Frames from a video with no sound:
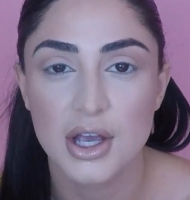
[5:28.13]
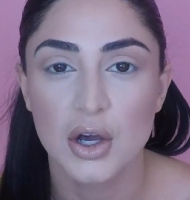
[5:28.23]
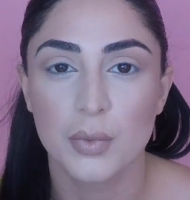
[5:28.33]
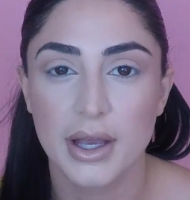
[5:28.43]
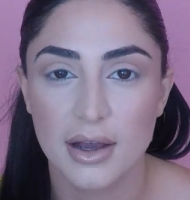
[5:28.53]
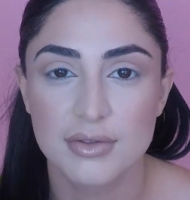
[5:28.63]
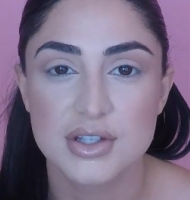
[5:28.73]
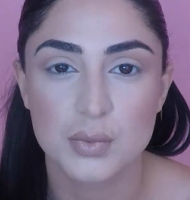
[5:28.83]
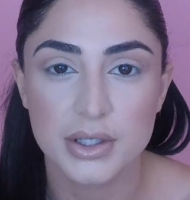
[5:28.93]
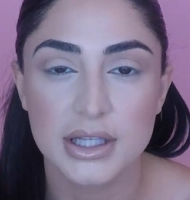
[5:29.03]
We have this
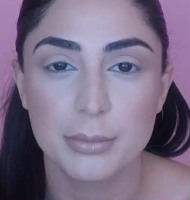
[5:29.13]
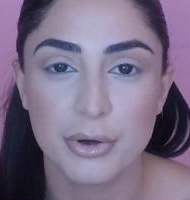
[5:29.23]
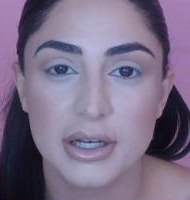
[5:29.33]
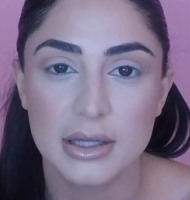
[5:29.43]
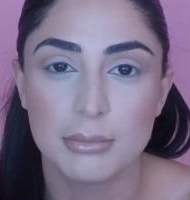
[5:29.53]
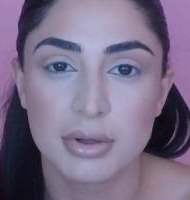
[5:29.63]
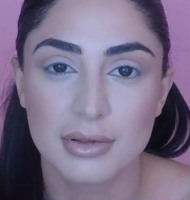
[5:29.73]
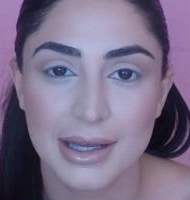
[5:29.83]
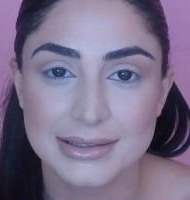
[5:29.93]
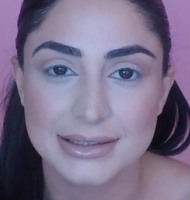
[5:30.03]
really pretty
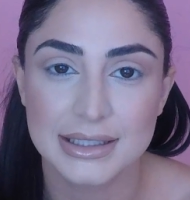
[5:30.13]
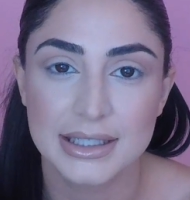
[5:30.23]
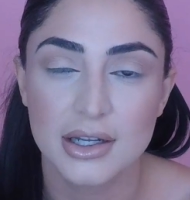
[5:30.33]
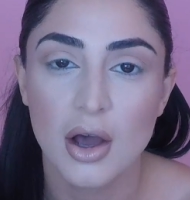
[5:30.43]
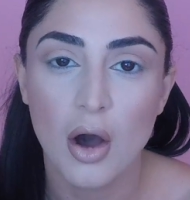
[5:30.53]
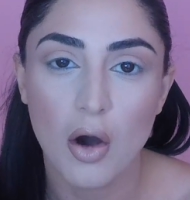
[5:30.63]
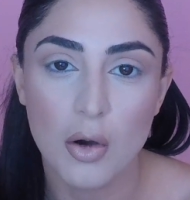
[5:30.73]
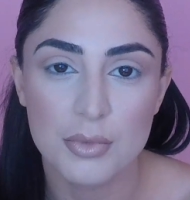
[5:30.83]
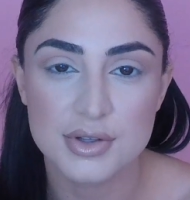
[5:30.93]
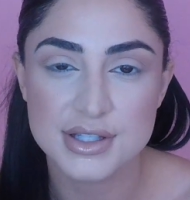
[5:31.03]
blended,
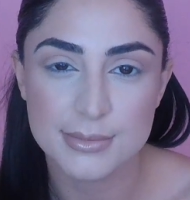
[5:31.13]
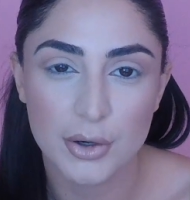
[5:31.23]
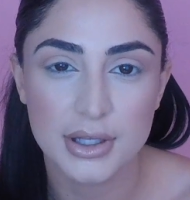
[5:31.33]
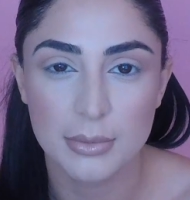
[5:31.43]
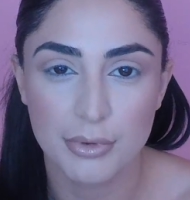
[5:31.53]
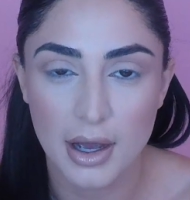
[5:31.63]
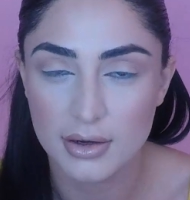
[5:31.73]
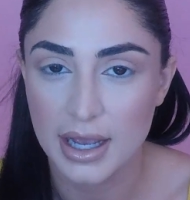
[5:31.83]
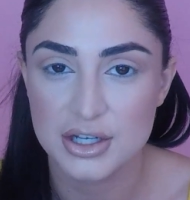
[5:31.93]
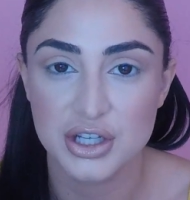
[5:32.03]
almost smoky brown
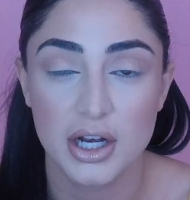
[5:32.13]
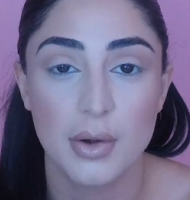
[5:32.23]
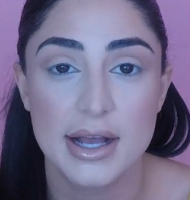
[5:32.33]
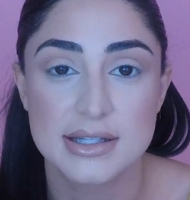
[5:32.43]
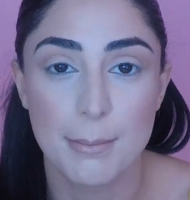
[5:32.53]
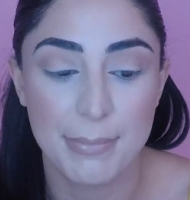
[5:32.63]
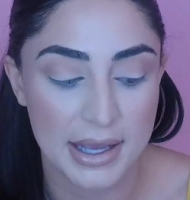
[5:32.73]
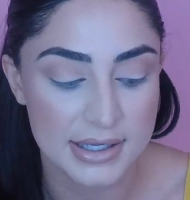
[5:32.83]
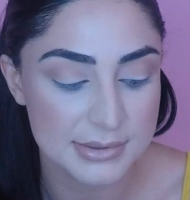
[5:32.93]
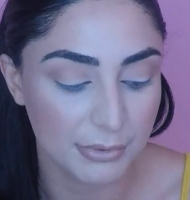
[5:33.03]
eyeshadow as a
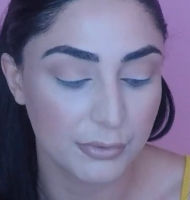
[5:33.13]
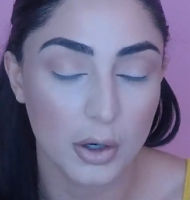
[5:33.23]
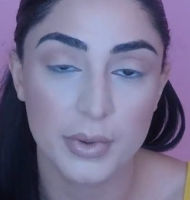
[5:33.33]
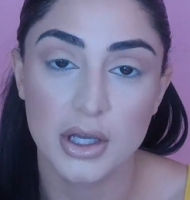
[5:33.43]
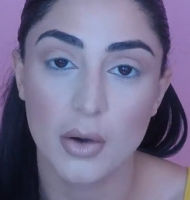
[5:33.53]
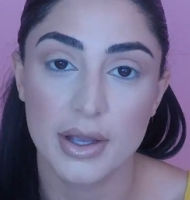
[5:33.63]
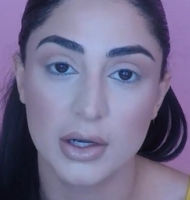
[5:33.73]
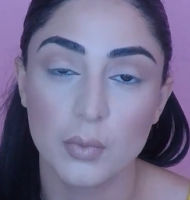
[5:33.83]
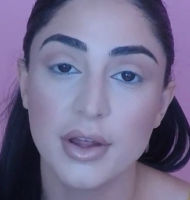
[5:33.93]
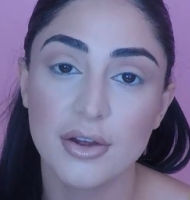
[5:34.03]
base before we go in
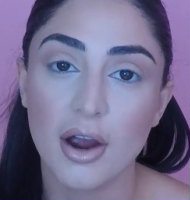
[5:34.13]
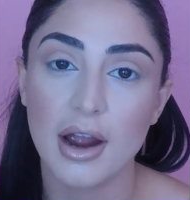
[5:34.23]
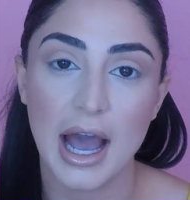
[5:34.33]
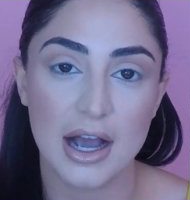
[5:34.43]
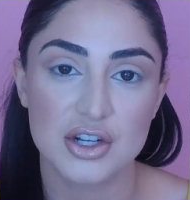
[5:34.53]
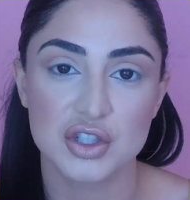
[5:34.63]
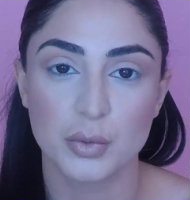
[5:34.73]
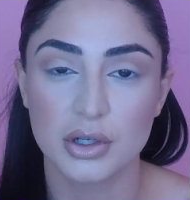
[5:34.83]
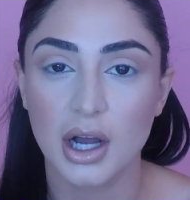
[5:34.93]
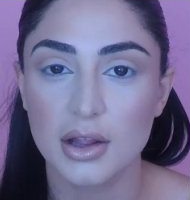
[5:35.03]
with our actual
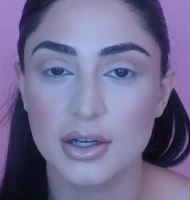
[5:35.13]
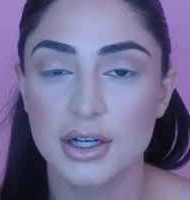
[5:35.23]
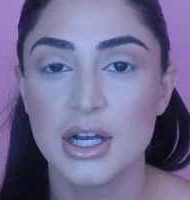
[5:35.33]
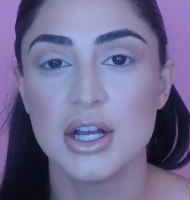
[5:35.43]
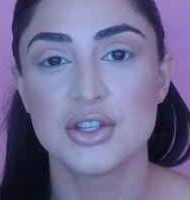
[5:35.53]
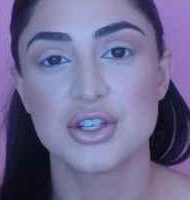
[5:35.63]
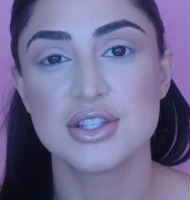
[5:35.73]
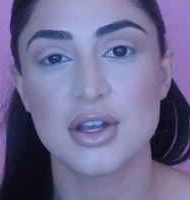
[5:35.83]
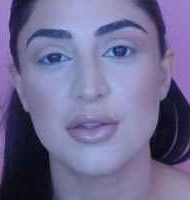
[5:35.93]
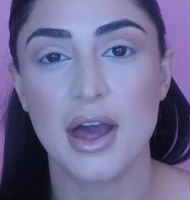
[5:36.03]
color, just
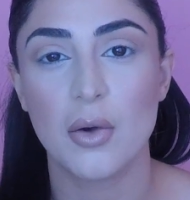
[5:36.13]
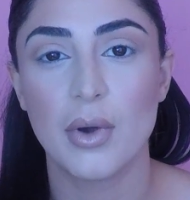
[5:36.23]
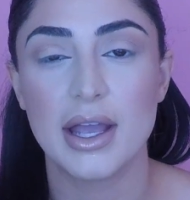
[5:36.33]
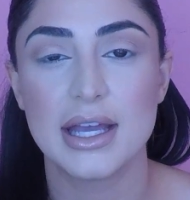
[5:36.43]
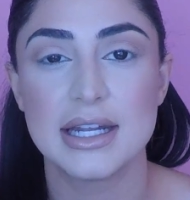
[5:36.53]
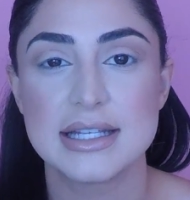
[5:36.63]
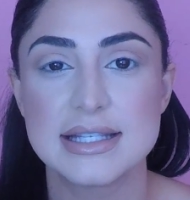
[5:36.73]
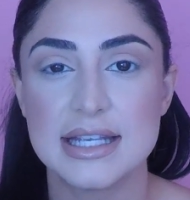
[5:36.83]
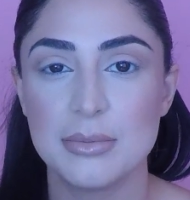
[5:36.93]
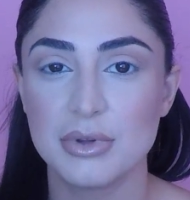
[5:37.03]
so that way it is
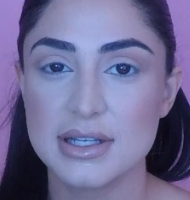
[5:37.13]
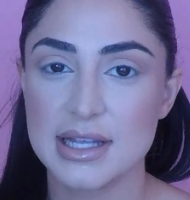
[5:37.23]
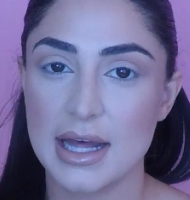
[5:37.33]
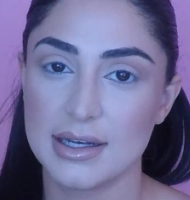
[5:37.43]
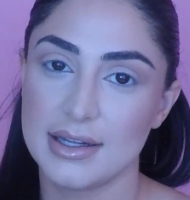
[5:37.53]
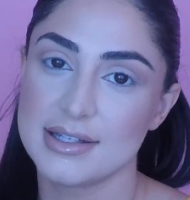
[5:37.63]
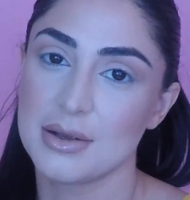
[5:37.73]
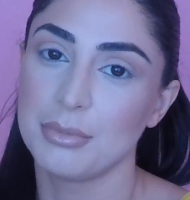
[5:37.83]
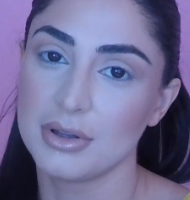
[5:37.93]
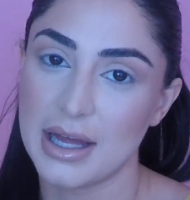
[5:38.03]
seamless and it is
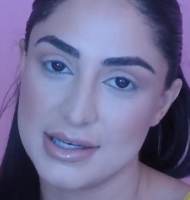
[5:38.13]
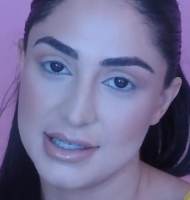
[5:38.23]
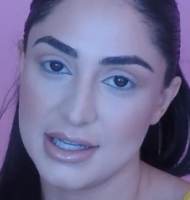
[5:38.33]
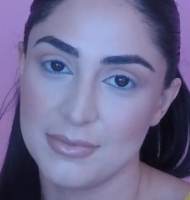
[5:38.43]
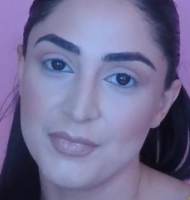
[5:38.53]
blended.